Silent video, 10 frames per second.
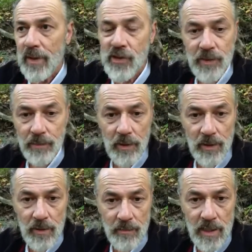
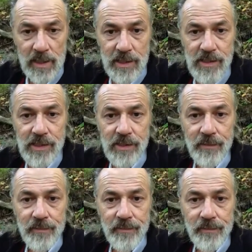superior race.
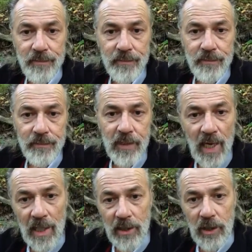The
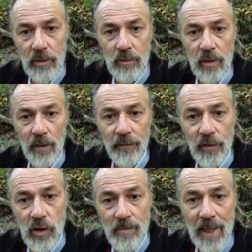IQ of
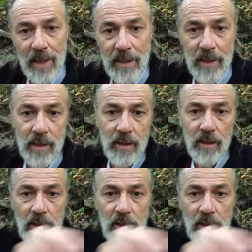humanity